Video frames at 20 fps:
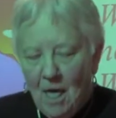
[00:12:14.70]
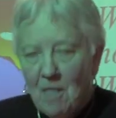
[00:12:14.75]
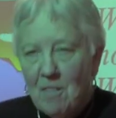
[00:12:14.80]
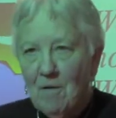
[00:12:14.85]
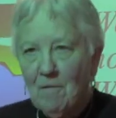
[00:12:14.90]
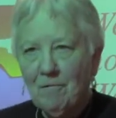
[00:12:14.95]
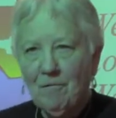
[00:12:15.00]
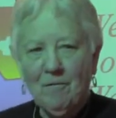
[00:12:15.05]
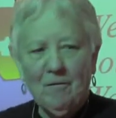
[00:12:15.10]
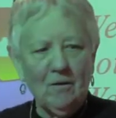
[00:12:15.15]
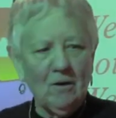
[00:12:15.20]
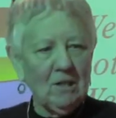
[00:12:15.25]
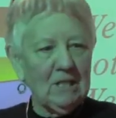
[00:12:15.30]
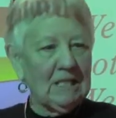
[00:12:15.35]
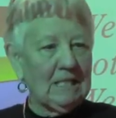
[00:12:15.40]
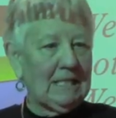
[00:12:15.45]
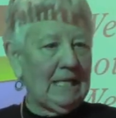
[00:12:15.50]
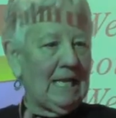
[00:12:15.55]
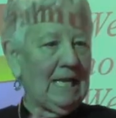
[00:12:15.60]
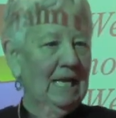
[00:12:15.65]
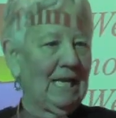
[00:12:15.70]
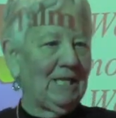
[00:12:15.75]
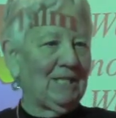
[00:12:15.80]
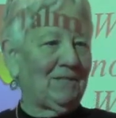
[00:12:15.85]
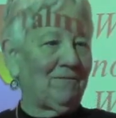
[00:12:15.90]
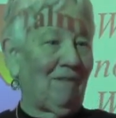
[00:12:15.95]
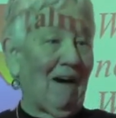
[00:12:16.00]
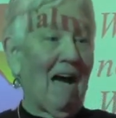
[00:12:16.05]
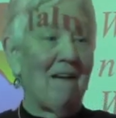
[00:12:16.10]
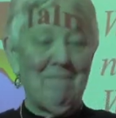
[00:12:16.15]
The first
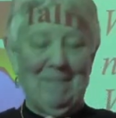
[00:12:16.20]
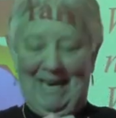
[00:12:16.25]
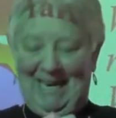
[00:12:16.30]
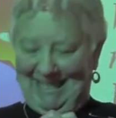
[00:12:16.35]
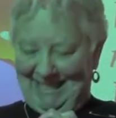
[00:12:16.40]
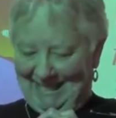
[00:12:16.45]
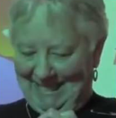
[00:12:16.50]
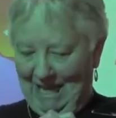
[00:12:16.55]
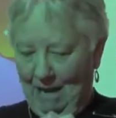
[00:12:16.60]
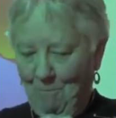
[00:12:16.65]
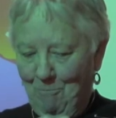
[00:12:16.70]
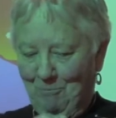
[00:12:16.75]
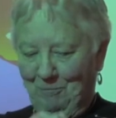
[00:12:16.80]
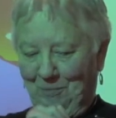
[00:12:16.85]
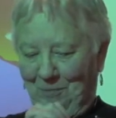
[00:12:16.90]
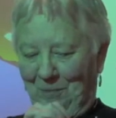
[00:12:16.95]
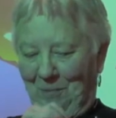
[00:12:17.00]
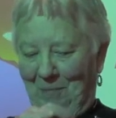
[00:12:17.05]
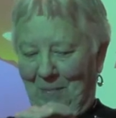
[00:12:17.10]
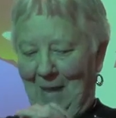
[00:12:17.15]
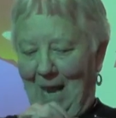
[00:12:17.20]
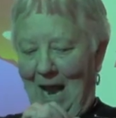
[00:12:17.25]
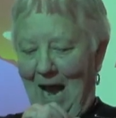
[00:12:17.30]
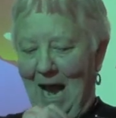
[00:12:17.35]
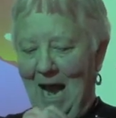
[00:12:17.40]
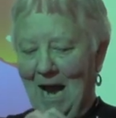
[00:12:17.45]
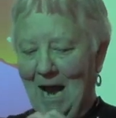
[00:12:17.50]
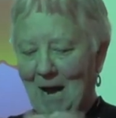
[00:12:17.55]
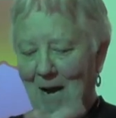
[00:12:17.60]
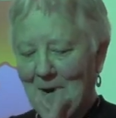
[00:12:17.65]
is five minutes, yep.
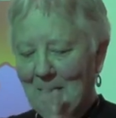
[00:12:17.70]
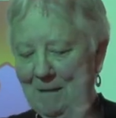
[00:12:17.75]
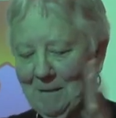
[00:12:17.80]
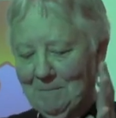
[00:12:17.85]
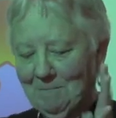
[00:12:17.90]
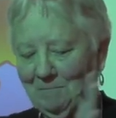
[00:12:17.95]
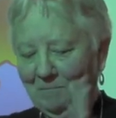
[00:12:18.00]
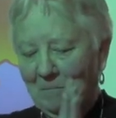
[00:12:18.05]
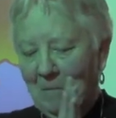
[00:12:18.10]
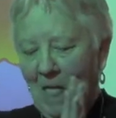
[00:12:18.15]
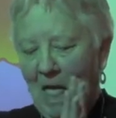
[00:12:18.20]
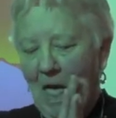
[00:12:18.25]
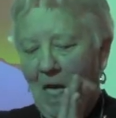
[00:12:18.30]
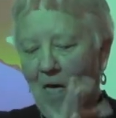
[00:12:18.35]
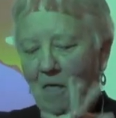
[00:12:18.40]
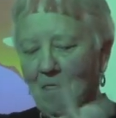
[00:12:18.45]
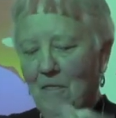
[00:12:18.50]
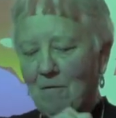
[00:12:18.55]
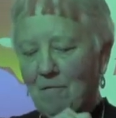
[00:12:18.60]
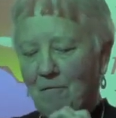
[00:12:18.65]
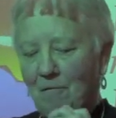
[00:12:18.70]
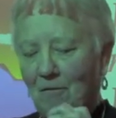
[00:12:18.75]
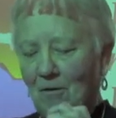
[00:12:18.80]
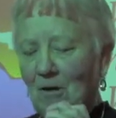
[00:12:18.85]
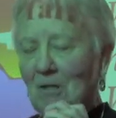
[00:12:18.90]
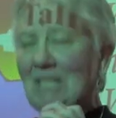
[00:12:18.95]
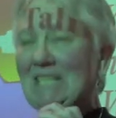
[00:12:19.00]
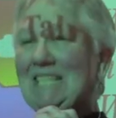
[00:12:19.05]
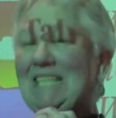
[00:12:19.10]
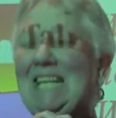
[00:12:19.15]
Um, the
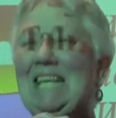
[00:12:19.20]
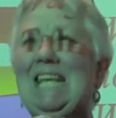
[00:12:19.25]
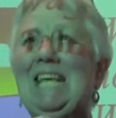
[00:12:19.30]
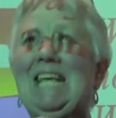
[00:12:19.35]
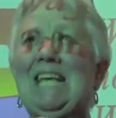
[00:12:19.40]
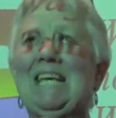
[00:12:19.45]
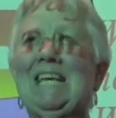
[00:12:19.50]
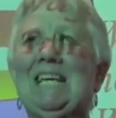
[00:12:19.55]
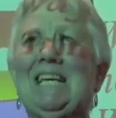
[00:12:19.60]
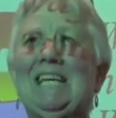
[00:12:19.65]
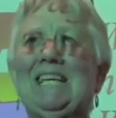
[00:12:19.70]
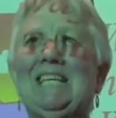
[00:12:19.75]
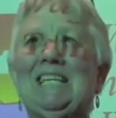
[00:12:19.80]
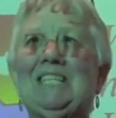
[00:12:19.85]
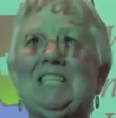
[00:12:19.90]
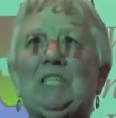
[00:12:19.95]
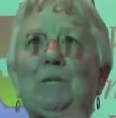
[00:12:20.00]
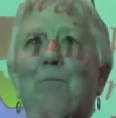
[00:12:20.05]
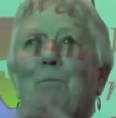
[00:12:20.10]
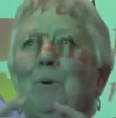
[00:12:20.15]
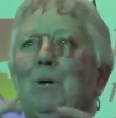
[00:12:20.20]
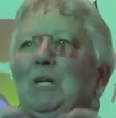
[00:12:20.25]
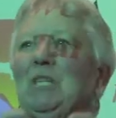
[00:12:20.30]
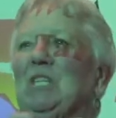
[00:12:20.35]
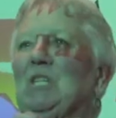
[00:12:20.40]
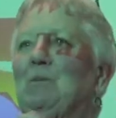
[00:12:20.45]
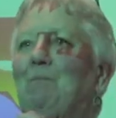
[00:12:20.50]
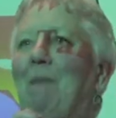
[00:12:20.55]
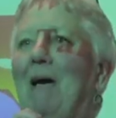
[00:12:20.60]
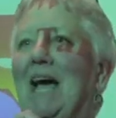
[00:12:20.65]
first is
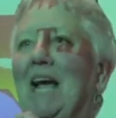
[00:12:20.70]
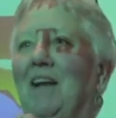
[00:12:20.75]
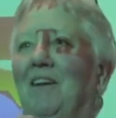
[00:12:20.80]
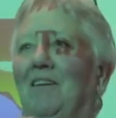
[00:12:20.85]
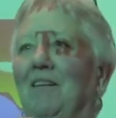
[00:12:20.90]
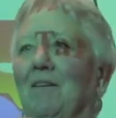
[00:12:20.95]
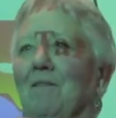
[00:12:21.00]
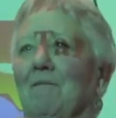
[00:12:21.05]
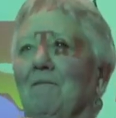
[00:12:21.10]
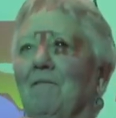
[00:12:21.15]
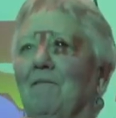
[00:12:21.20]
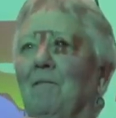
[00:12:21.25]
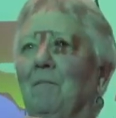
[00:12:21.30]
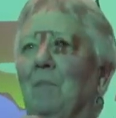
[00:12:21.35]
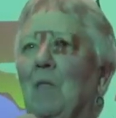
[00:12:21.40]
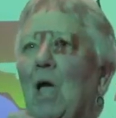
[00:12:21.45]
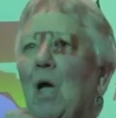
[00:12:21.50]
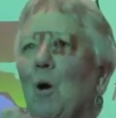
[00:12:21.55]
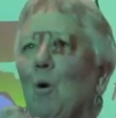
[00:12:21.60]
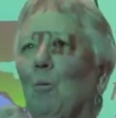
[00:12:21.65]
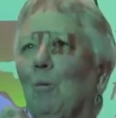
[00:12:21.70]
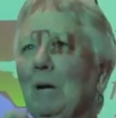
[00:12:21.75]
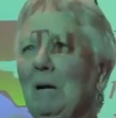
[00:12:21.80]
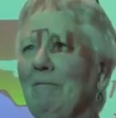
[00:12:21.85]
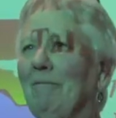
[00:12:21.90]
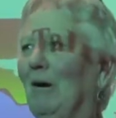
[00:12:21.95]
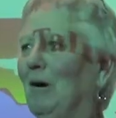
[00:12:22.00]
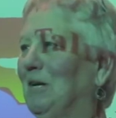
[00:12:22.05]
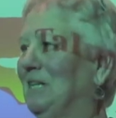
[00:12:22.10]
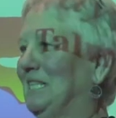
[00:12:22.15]
perspective. One
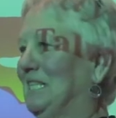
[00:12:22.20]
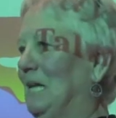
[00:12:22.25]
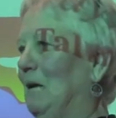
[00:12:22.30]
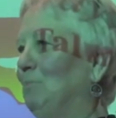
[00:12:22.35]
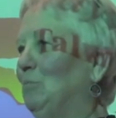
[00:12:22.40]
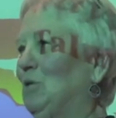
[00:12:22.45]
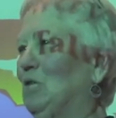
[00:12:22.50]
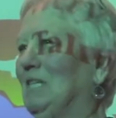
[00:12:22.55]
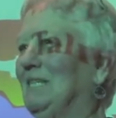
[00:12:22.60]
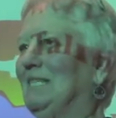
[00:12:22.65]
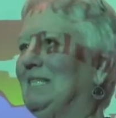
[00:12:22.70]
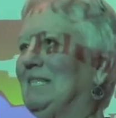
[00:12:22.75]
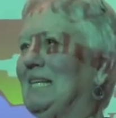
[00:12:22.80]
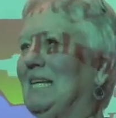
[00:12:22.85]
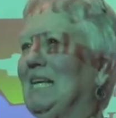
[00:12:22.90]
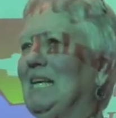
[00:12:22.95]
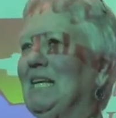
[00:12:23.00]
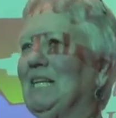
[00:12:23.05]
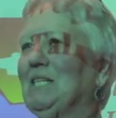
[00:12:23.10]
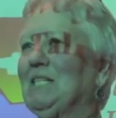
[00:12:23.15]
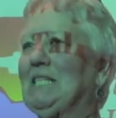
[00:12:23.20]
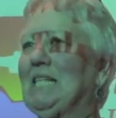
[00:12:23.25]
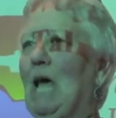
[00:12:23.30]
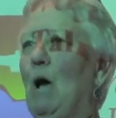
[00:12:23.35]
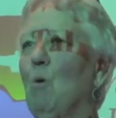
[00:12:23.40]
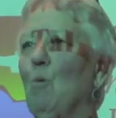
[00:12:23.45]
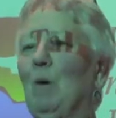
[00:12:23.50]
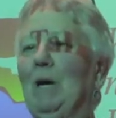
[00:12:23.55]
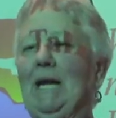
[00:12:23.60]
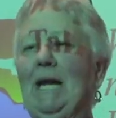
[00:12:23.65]
of our assumptions is
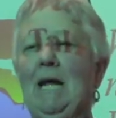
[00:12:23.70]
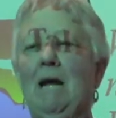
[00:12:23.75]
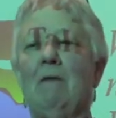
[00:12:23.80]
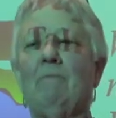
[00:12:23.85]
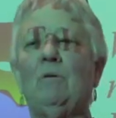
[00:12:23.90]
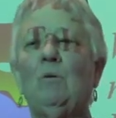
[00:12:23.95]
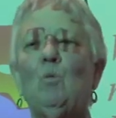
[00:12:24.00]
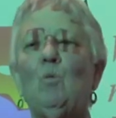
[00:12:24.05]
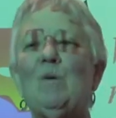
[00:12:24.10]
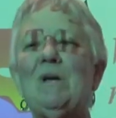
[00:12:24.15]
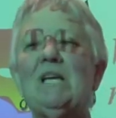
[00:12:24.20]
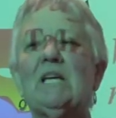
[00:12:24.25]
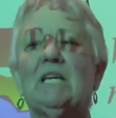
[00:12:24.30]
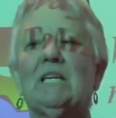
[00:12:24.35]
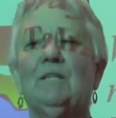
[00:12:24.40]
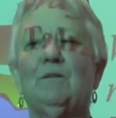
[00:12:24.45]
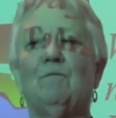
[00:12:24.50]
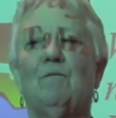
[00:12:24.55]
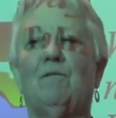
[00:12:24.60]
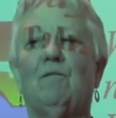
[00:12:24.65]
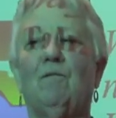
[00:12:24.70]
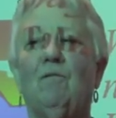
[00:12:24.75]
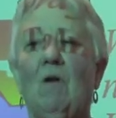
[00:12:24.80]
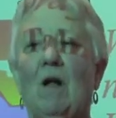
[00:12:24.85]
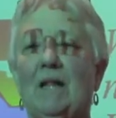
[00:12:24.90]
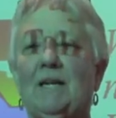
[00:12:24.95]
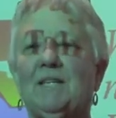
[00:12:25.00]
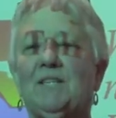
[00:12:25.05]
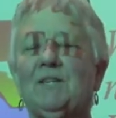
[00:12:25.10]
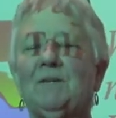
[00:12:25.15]
that whenever we
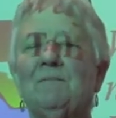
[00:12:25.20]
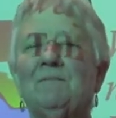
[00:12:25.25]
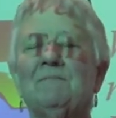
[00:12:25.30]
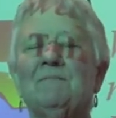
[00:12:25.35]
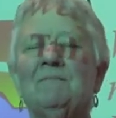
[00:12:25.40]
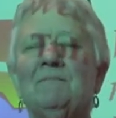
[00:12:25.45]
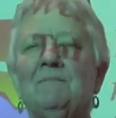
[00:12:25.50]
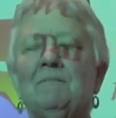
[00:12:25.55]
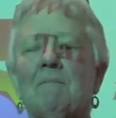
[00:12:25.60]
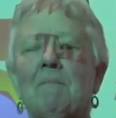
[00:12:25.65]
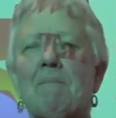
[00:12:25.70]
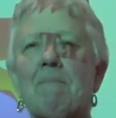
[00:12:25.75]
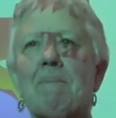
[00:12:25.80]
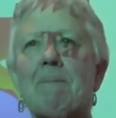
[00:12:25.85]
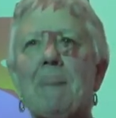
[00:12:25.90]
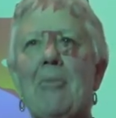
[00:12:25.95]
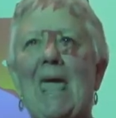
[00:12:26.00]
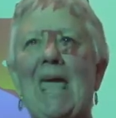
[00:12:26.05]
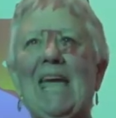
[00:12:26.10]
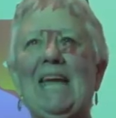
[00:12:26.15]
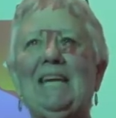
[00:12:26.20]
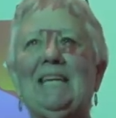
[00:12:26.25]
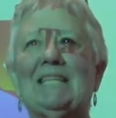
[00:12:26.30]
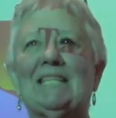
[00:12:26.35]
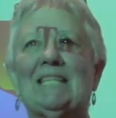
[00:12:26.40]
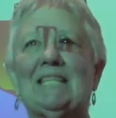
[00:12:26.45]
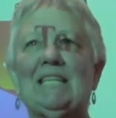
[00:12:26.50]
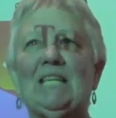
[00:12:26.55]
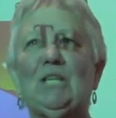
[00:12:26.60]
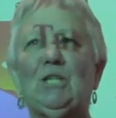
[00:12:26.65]
confront a
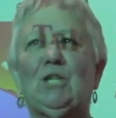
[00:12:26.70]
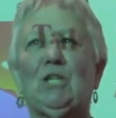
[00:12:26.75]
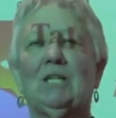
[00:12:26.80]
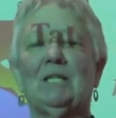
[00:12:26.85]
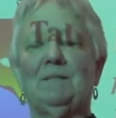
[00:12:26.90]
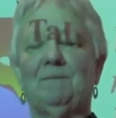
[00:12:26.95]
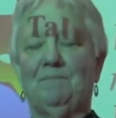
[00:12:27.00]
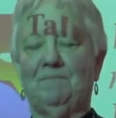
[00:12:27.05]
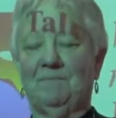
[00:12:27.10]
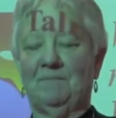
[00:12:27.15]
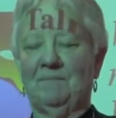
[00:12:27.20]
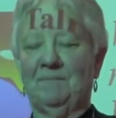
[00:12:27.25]
decision,